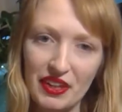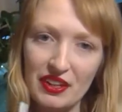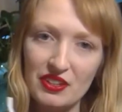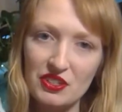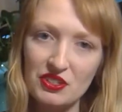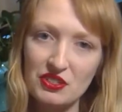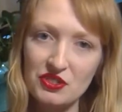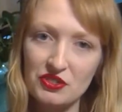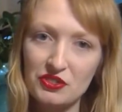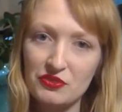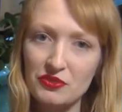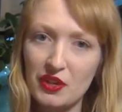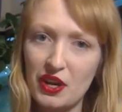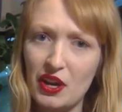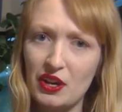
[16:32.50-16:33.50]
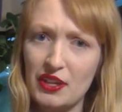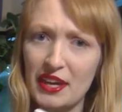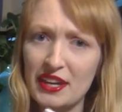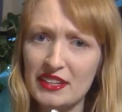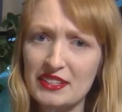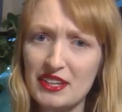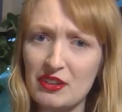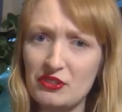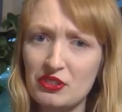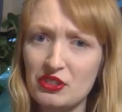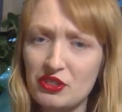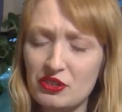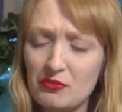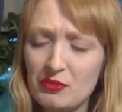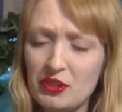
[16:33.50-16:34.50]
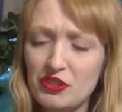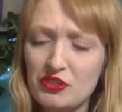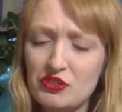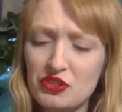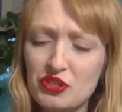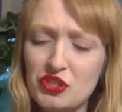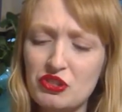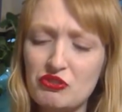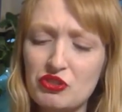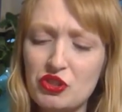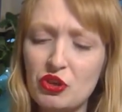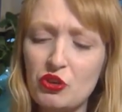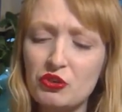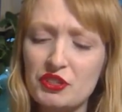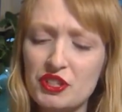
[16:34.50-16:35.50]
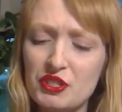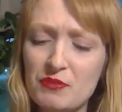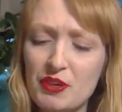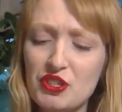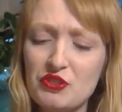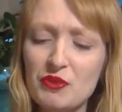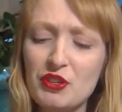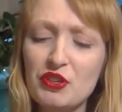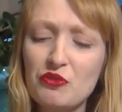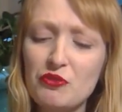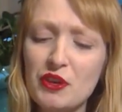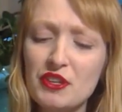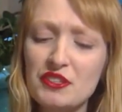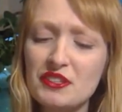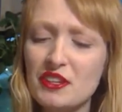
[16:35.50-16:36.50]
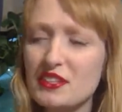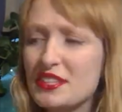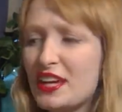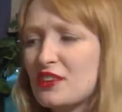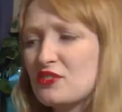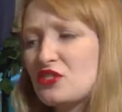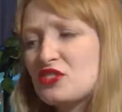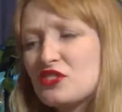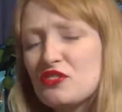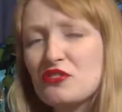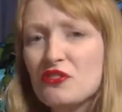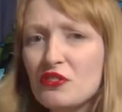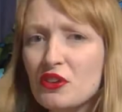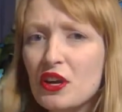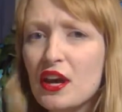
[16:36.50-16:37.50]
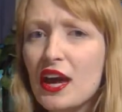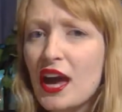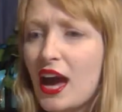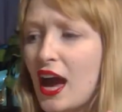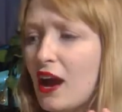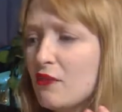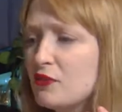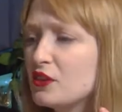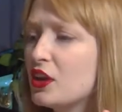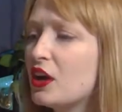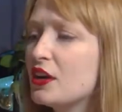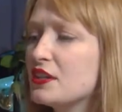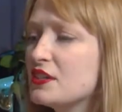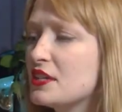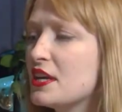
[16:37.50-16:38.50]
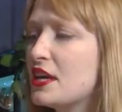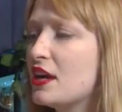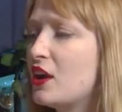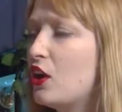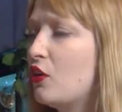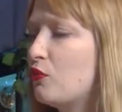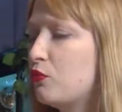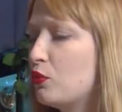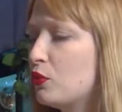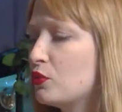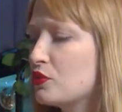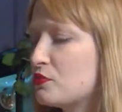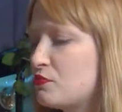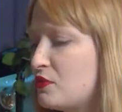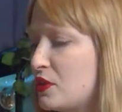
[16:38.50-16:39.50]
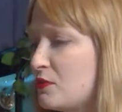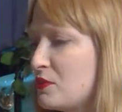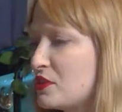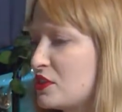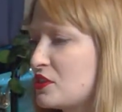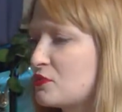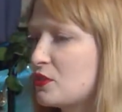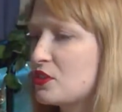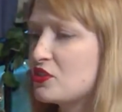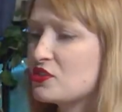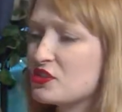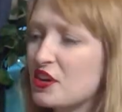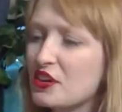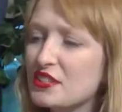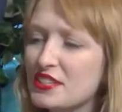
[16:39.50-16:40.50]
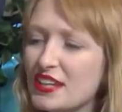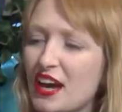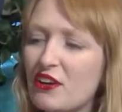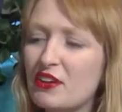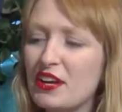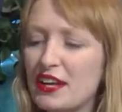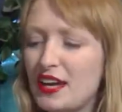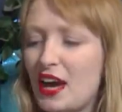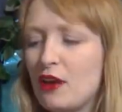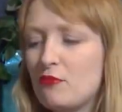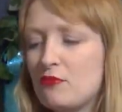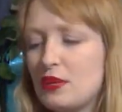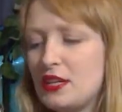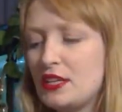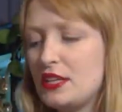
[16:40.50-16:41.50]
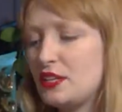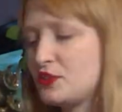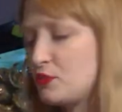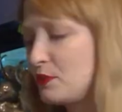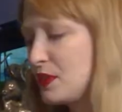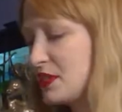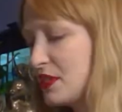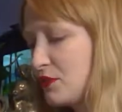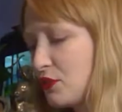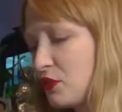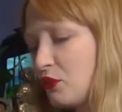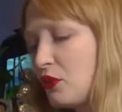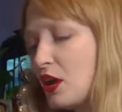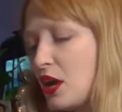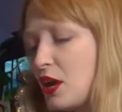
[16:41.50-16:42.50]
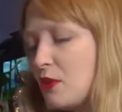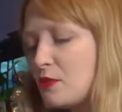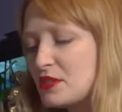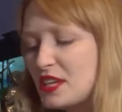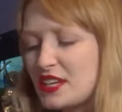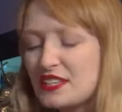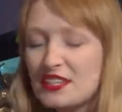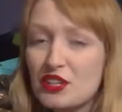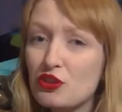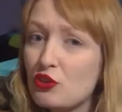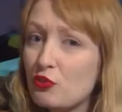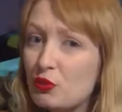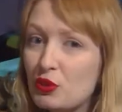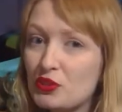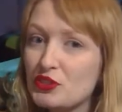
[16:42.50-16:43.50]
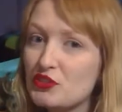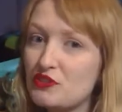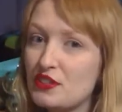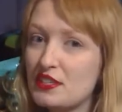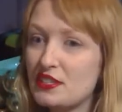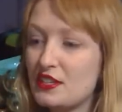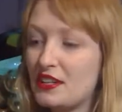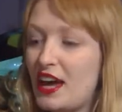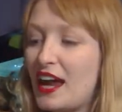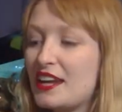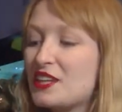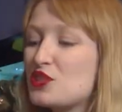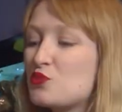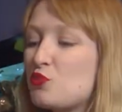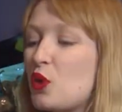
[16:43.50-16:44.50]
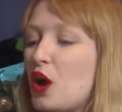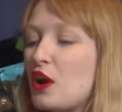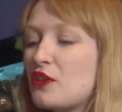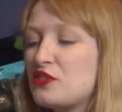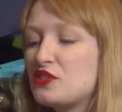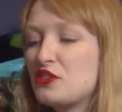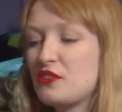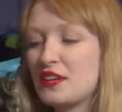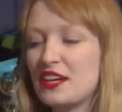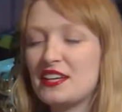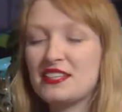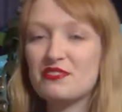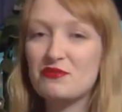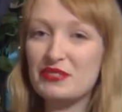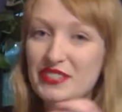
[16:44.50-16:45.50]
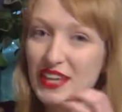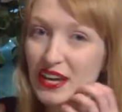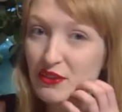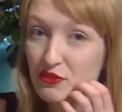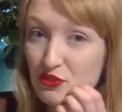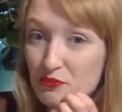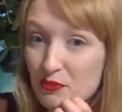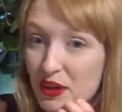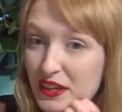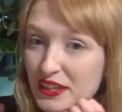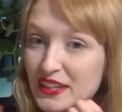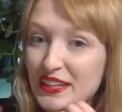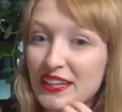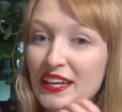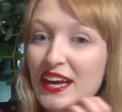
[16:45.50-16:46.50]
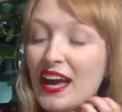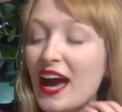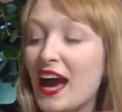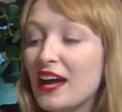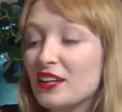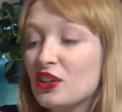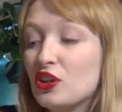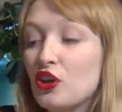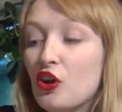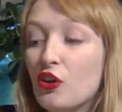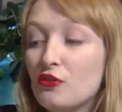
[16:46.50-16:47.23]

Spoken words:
sort of an Excel document just to record it, especially when you're first starting out, just so you have an idea of water parameters. When you're starting out, it can be a little bit difficult, but testing your water isn't, and it's worth doing it. It will save you money and a lot of